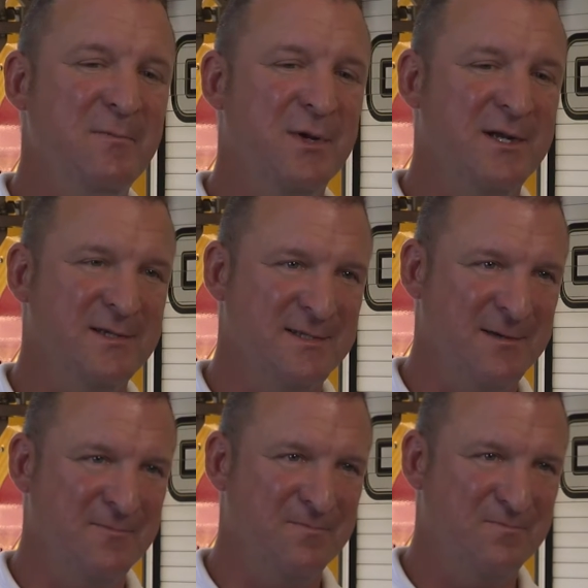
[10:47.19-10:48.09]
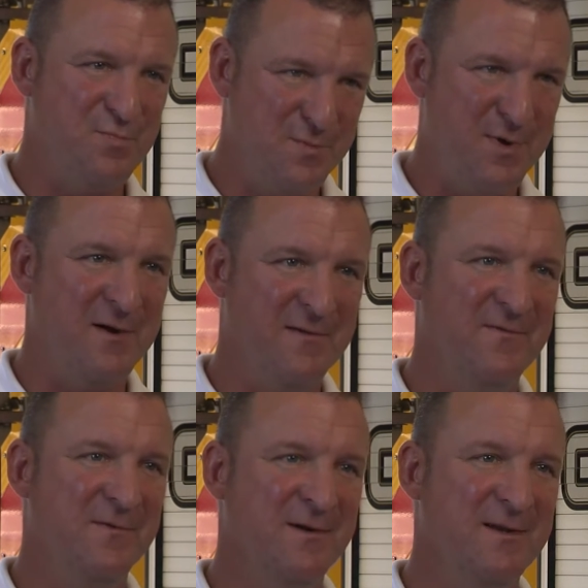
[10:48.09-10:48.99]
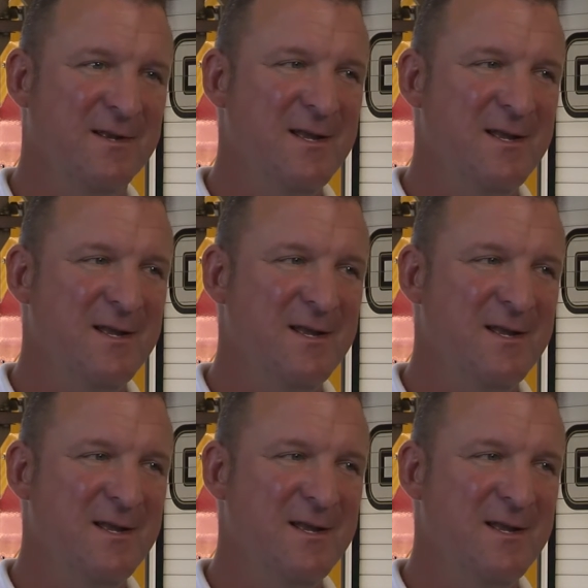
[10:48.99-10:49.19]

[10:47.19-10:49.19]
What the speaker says: because I'm prepared for it.